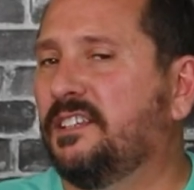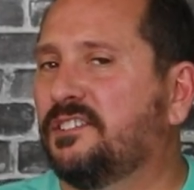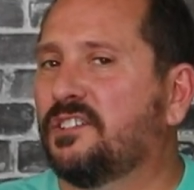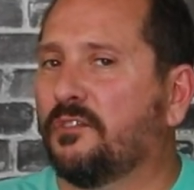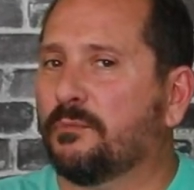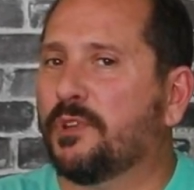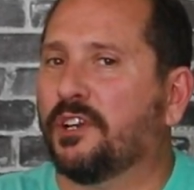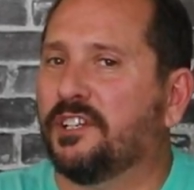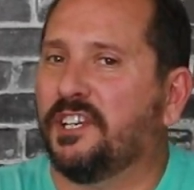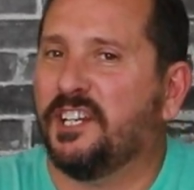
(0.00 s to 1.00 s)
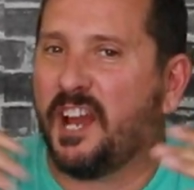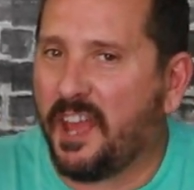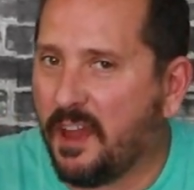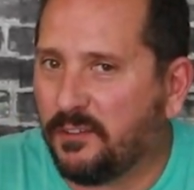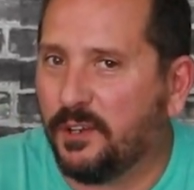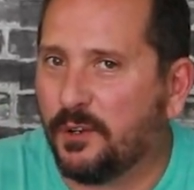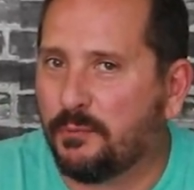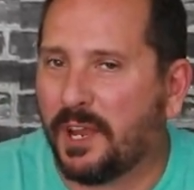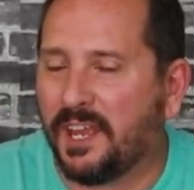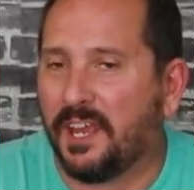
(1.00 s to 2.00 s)
this is stuff from Doug and Nikki, and I have here
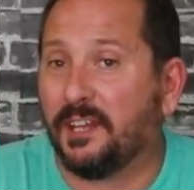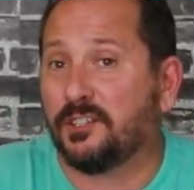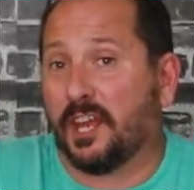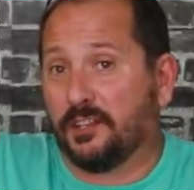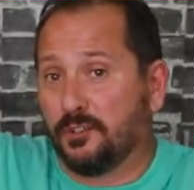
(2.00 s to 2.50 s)
in my hands, and